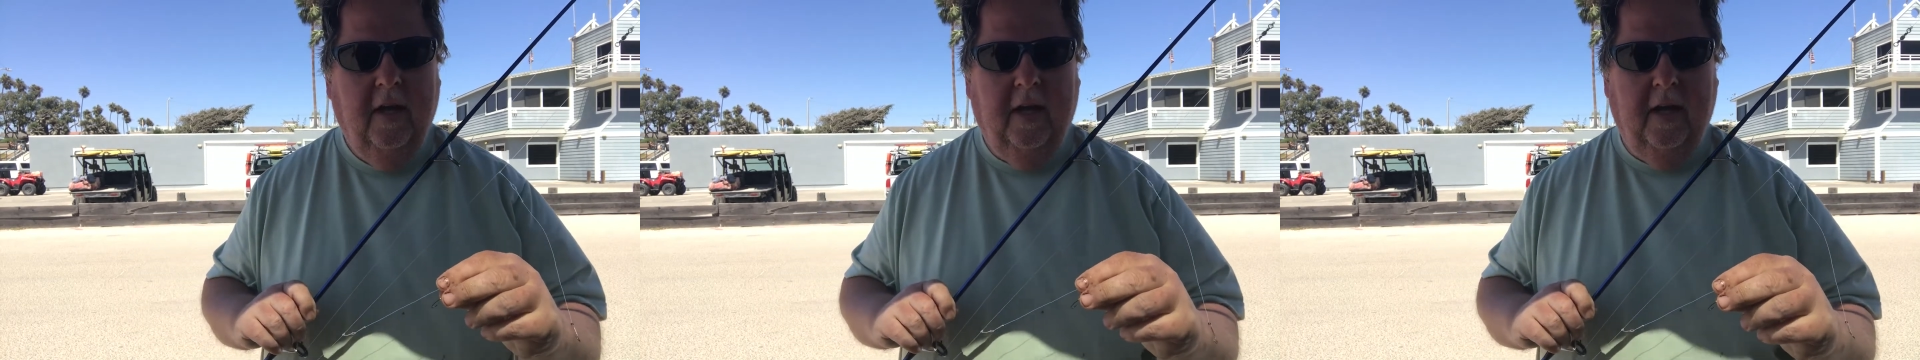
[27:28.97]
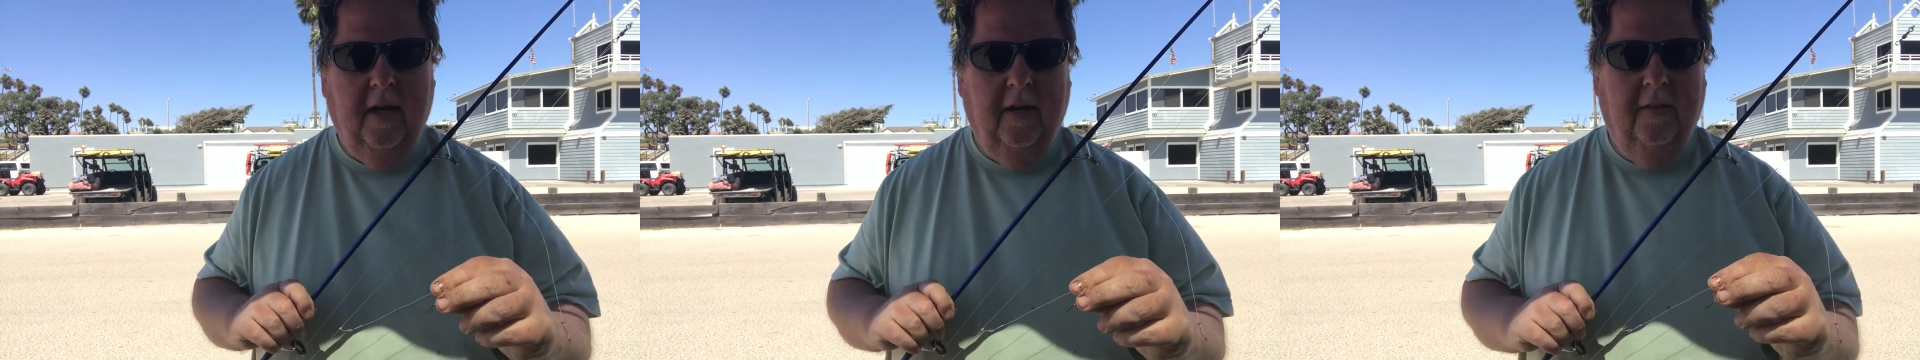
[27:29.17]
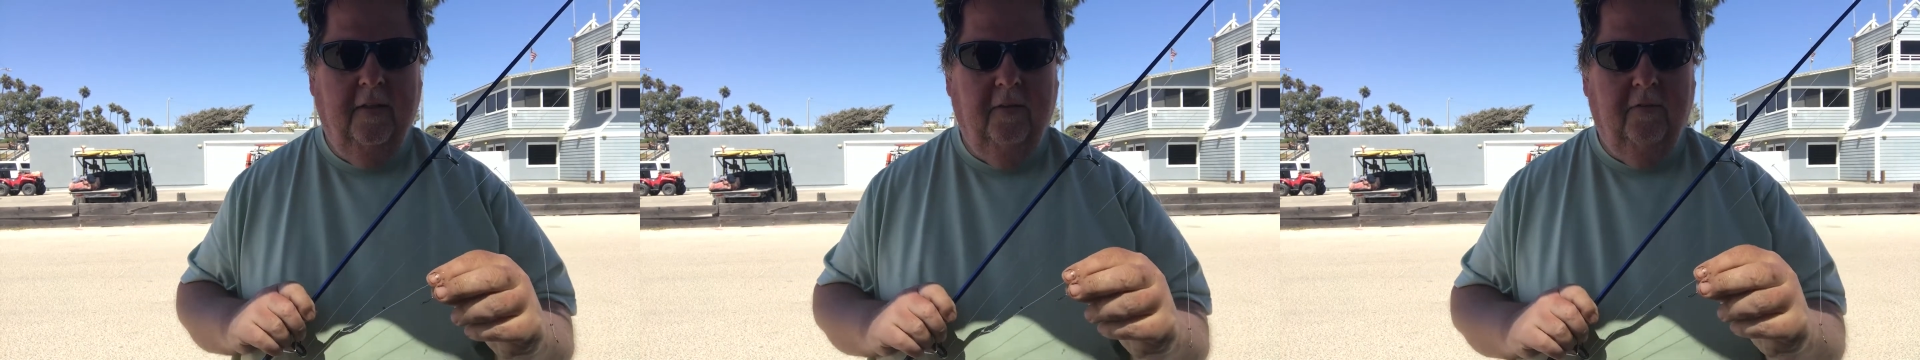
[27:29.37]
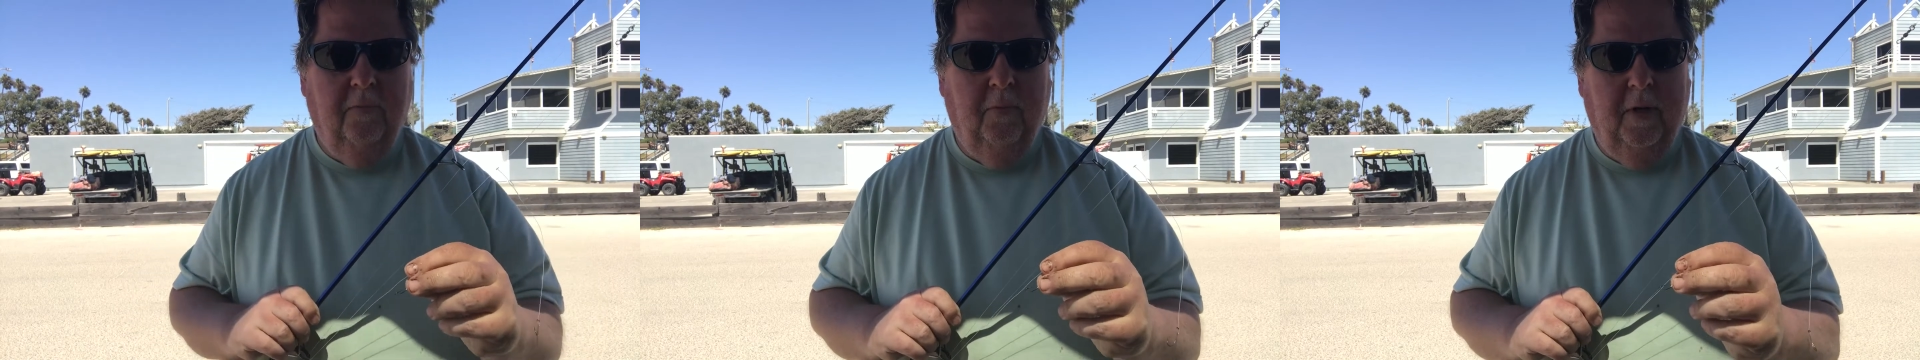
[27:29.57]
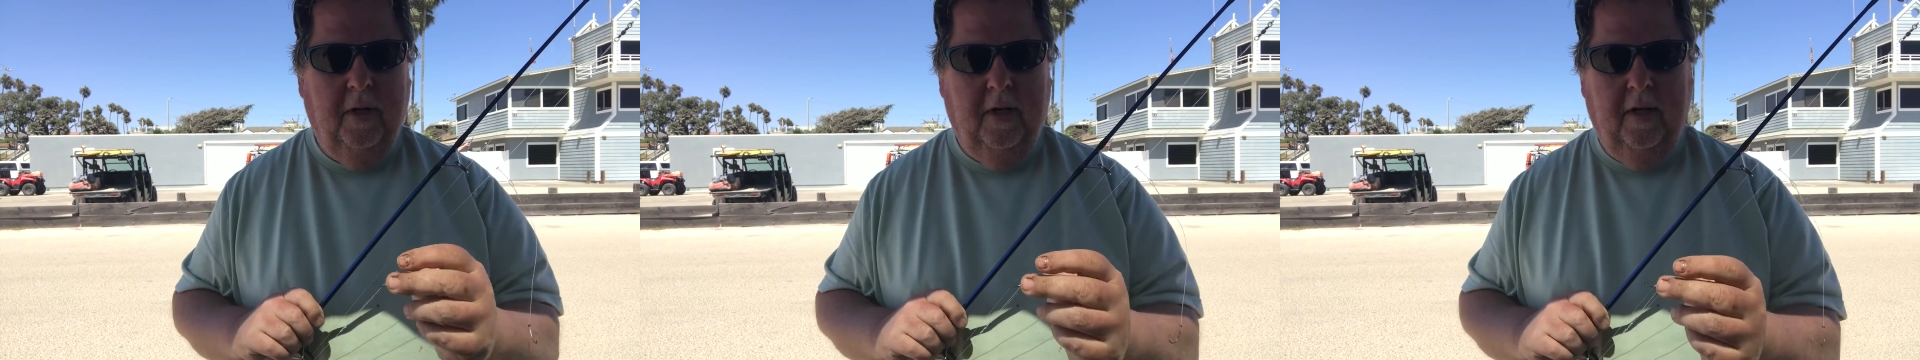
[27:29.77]
and this
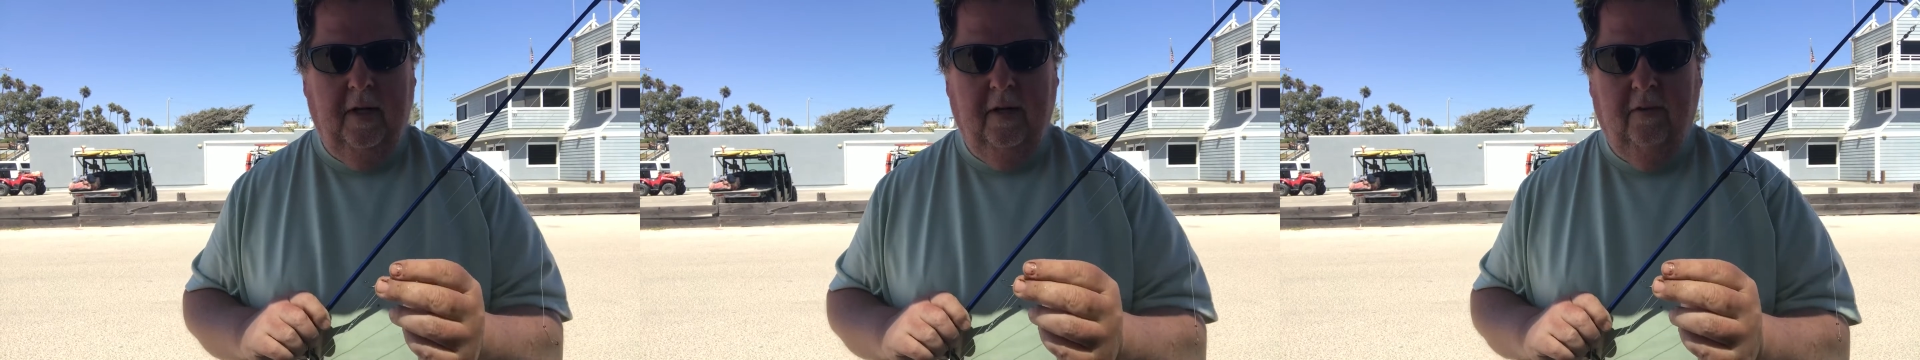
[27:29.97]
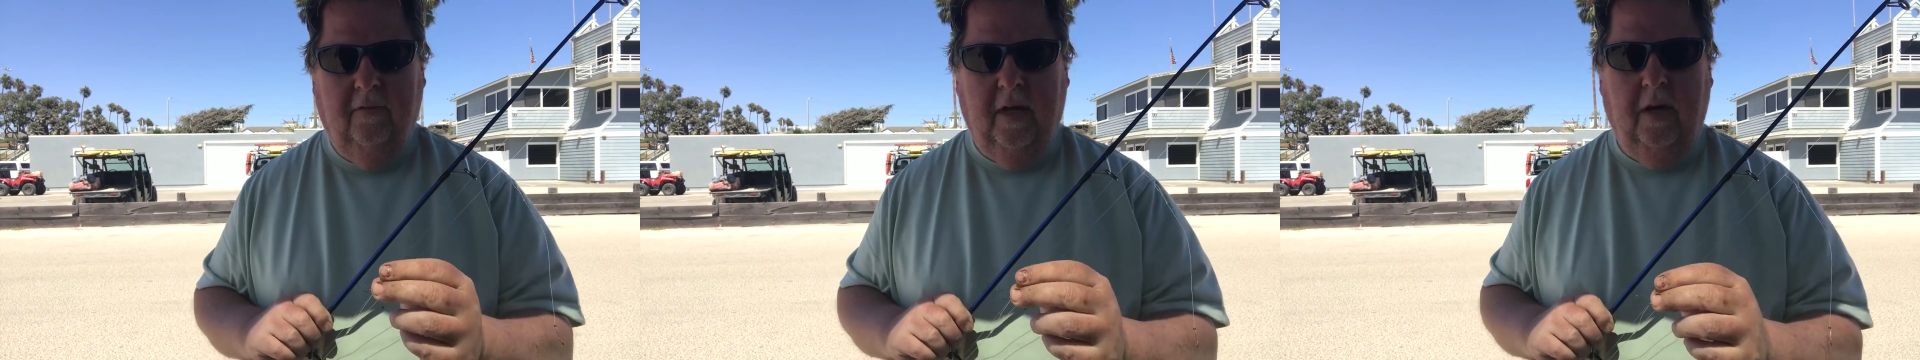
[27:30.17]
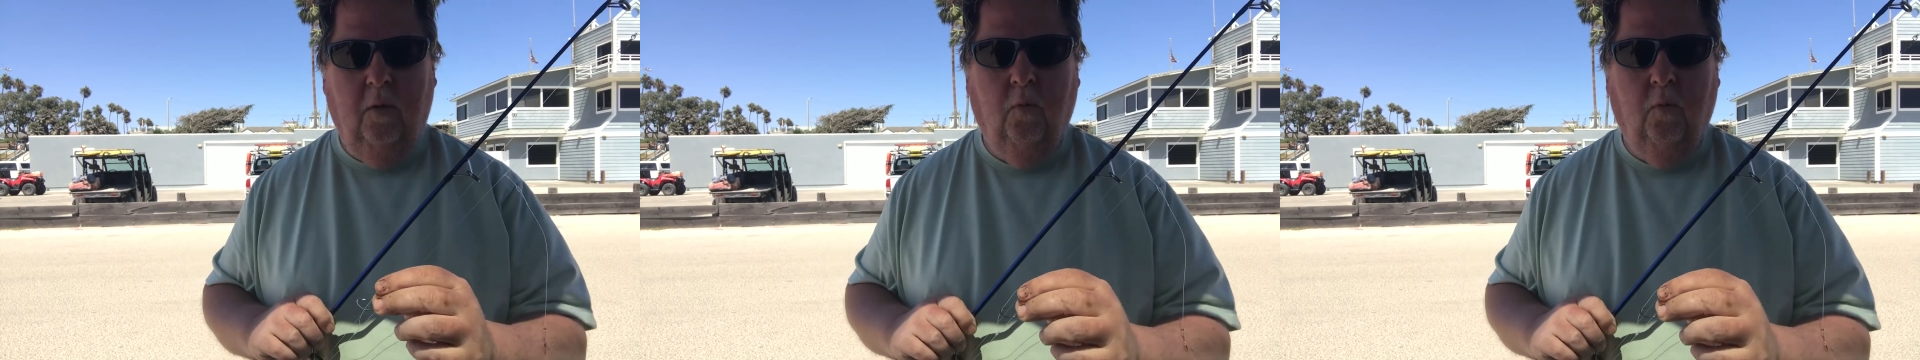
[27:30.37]
one is a